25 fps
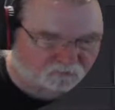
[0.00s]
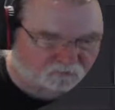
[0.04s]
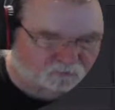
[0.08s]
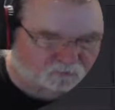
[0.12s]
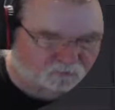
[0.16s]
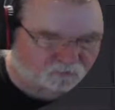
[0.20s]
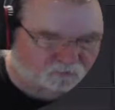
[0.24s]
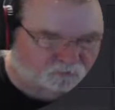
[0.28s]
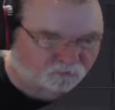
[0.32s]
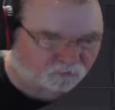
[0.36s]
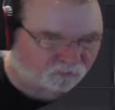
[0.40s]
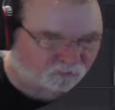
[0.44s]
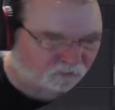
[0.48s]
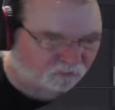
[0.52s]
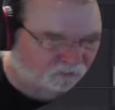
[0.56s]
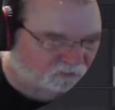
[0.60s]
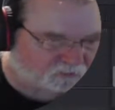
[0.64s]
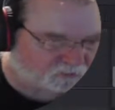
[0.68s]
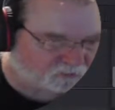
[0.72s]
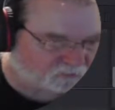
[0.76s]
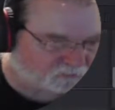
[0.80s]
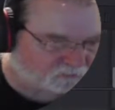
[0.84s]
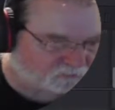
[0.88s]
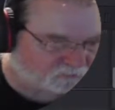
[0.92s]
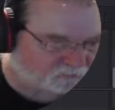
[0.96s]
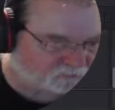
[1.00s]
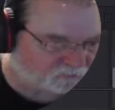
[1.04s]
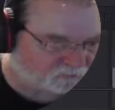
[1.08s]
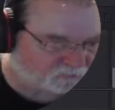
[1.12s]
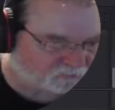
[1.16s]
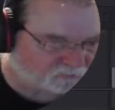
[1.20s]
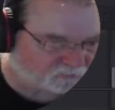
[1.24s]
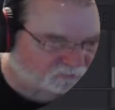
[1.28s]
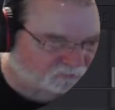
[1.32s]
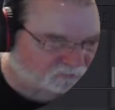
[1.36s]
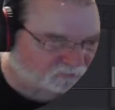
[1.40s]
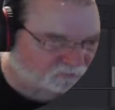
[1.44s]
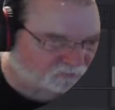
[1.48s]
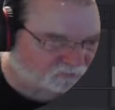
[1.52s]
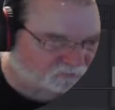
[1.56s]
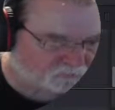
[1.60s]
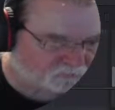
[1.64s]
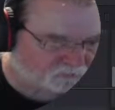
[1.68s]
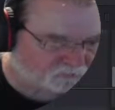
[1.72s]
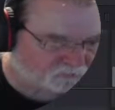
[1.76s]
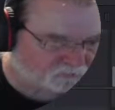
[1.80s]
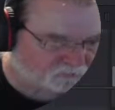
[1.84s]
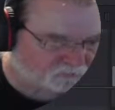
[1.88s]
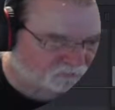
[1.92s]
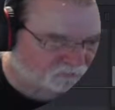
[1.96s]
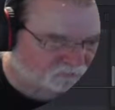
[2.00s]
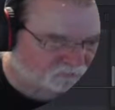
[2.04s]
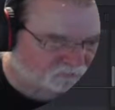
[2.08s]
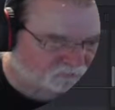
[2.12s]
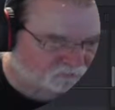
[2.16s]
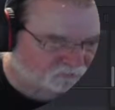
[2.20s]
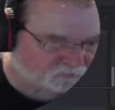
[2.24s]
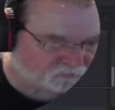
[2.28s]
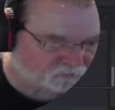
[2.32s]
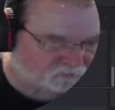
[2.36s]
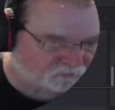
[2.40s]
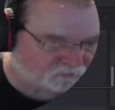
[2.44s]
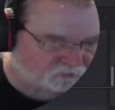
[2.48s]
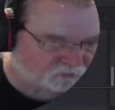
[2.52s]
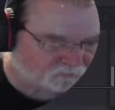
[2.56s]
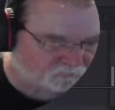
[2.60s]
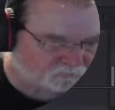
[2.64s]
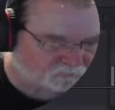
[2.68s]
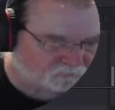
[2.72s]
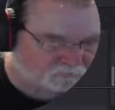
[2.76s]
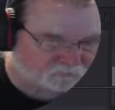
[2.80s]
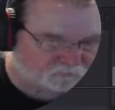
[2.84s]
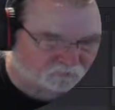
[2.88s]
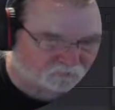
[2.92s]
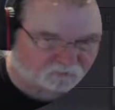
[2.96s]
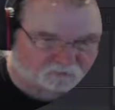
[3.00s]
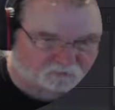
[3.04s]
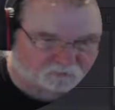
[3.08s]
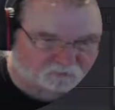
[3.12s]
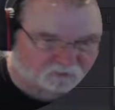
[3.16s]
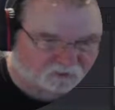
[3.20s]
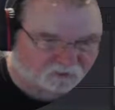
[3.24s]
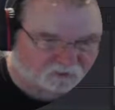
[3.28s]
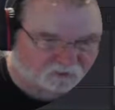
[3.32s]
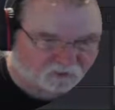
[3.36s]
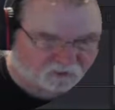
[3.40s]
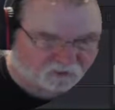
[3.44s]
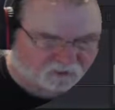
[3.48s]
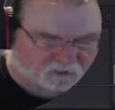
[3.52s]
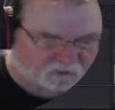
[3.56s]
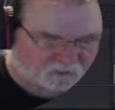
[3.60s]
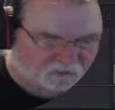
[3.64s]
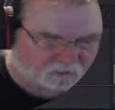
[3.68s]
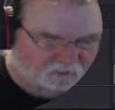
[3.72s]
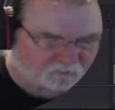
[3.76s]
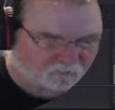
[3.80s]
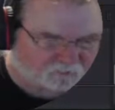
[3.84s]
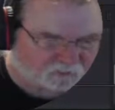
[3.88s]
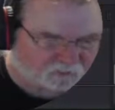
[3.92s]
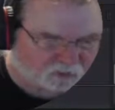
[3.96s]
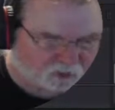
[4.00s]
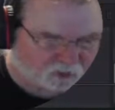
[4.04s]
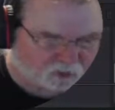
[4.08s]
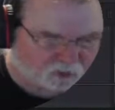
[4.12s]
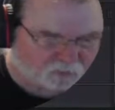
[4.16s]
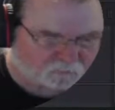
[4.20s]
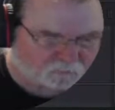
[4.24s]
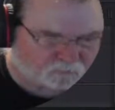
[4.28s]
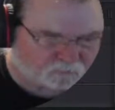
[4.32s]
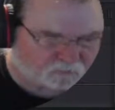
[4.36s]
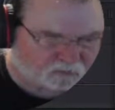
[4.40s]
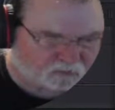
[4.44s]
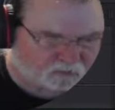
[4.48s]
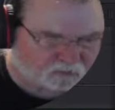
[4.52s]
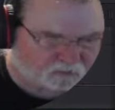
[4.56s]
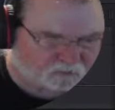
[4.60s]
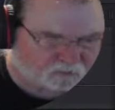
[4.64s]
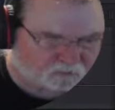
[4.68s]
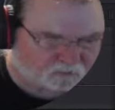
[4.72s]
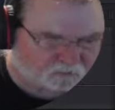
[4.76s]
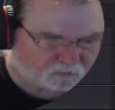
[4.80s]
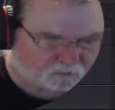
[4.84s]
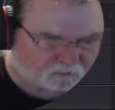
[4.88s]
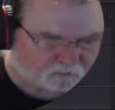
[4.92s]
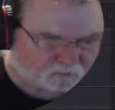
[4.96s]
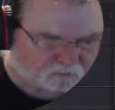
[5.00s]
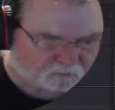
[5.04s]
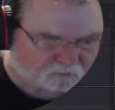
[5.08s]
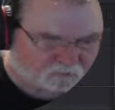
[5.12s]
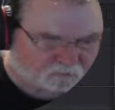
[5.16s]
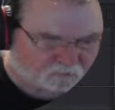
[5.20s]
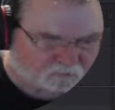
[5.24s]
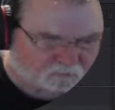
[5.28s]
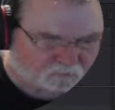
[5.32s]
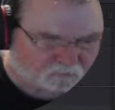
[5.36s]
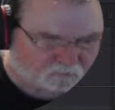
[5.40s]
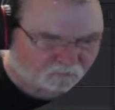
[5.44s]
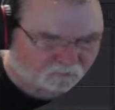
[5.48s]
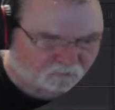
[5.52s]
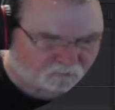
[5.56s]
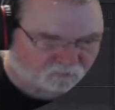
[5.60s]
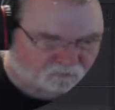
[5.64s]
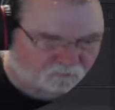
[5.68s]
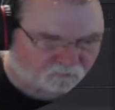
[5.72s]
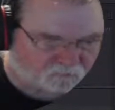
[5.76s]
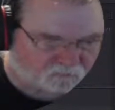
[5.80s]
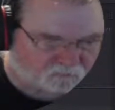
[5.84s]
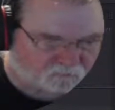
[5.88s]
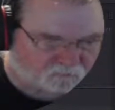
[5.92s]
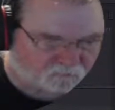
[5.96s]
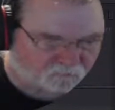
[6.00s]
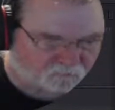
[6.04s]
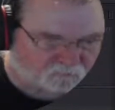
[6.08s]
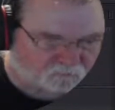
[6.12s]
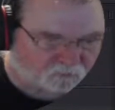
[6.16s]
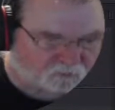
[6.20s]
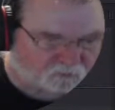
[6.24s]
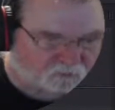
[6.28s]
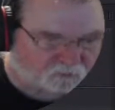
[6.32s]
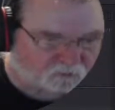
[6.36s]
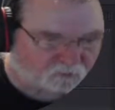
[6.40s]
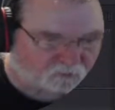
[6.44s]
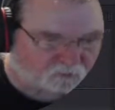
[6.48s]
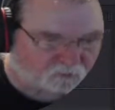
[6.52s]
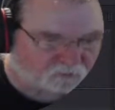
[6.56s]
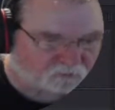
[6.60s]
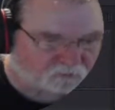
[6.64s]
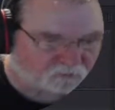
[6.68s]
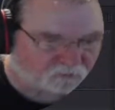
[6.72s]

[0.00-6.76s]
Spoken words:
picture. Could I not see this picture because it's turned off over here? I would hope not, but you never know.